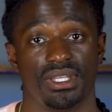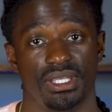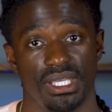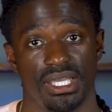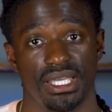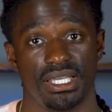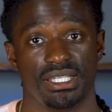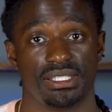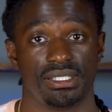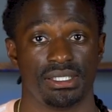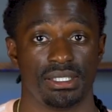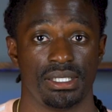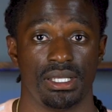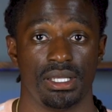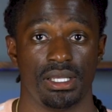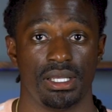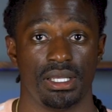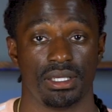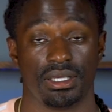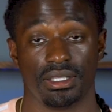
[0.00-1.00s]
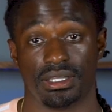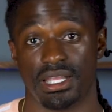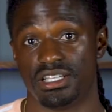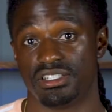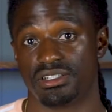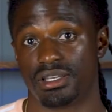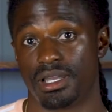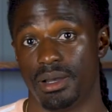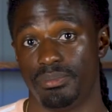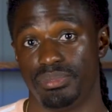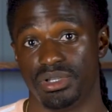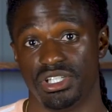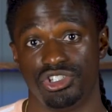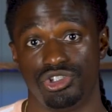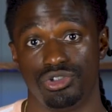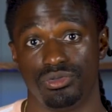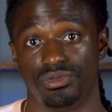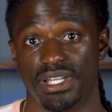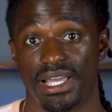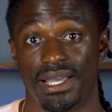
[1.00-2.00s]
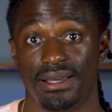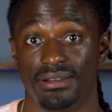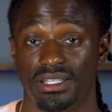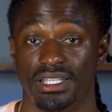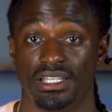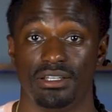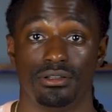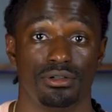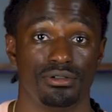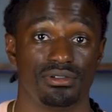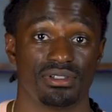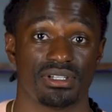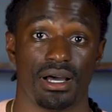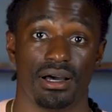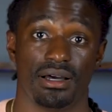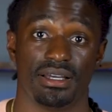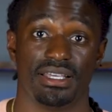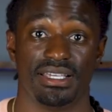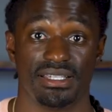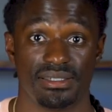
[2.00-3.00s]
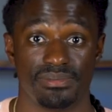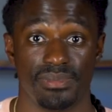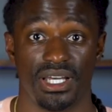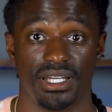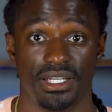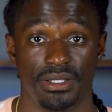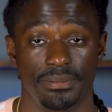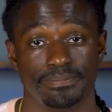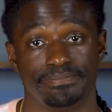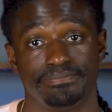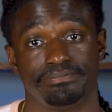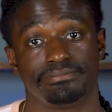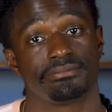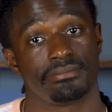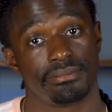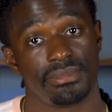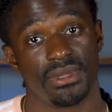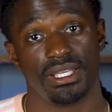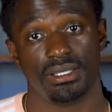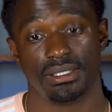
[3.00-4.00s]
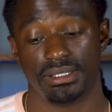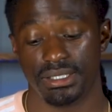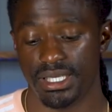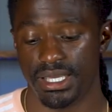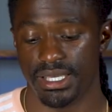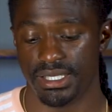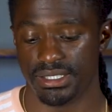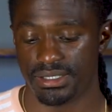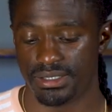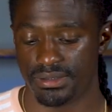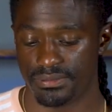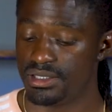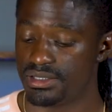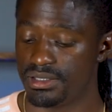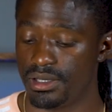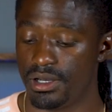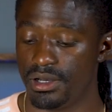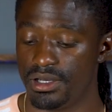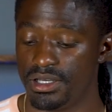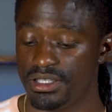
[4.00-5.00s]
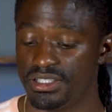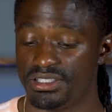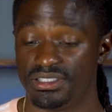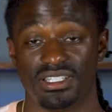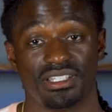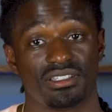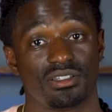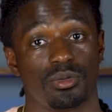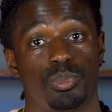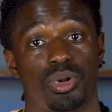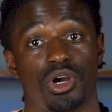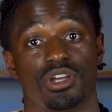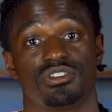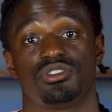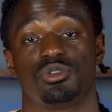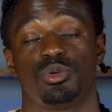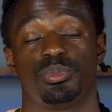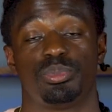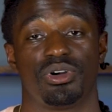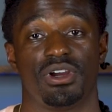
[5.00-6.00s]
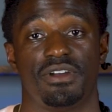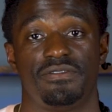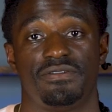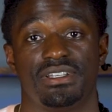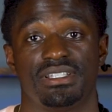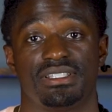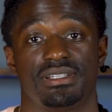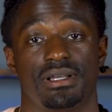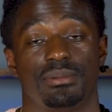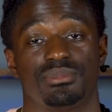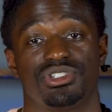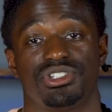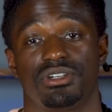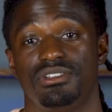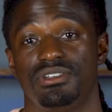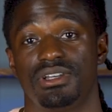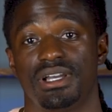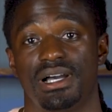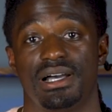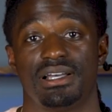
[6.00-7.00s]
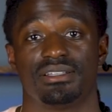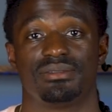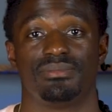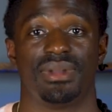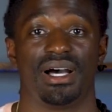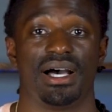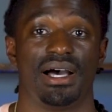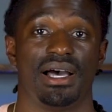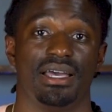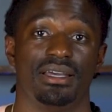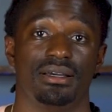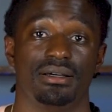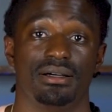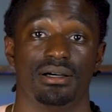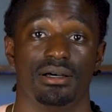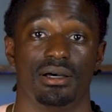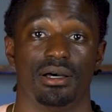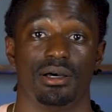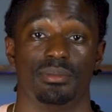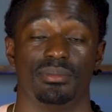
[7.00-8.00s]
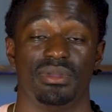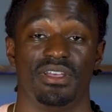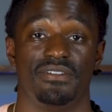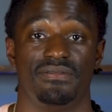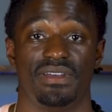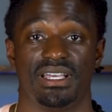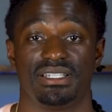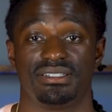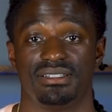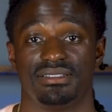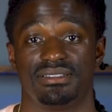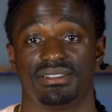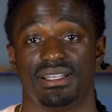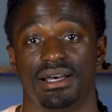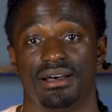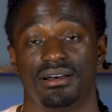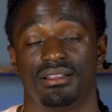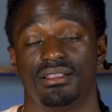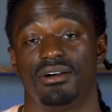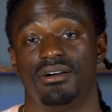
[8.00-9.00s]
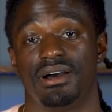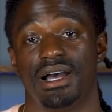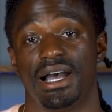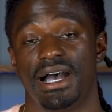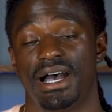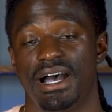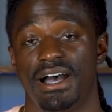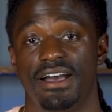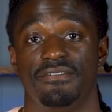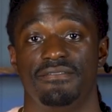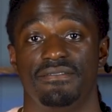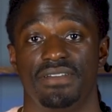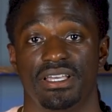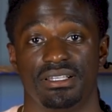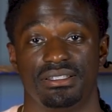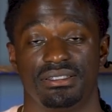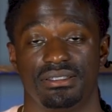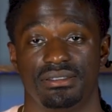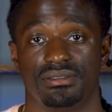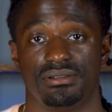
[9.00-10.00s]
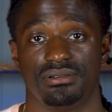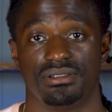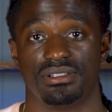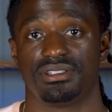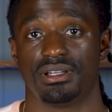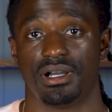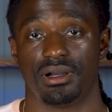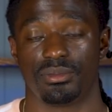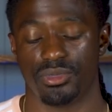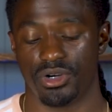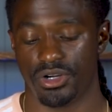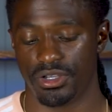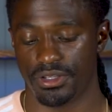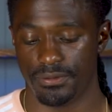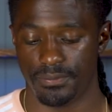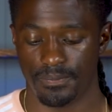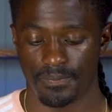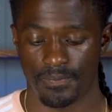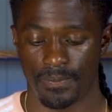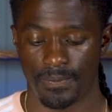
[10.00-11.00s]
Yes. Could that company shoot down and he lose all his money? Yes. So it's just a personal preference, and I'm showing you guys my um, investing style on how I invest into the stock market.